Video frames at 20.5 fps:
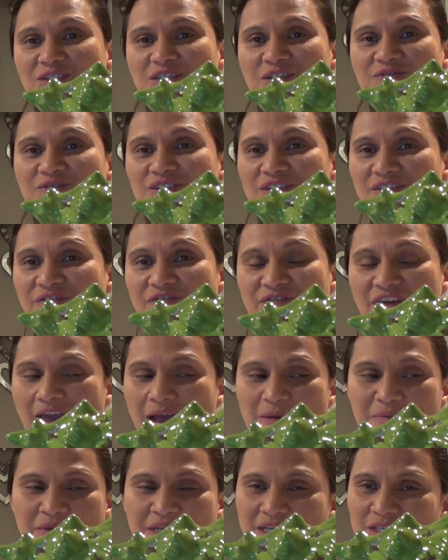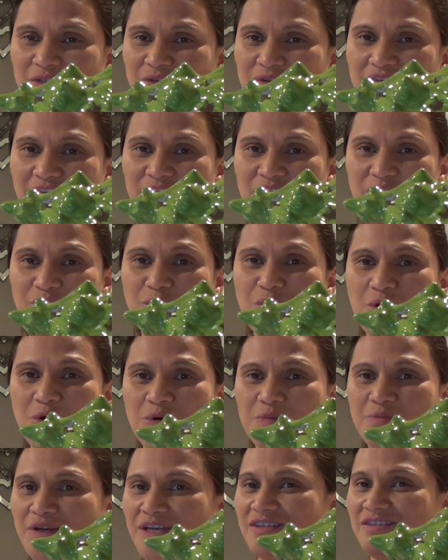to give to the family so that your
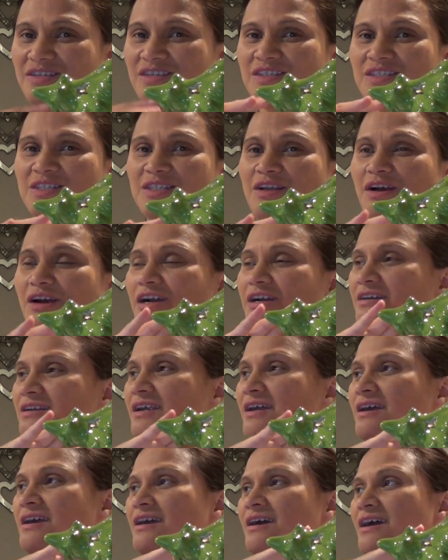home can just start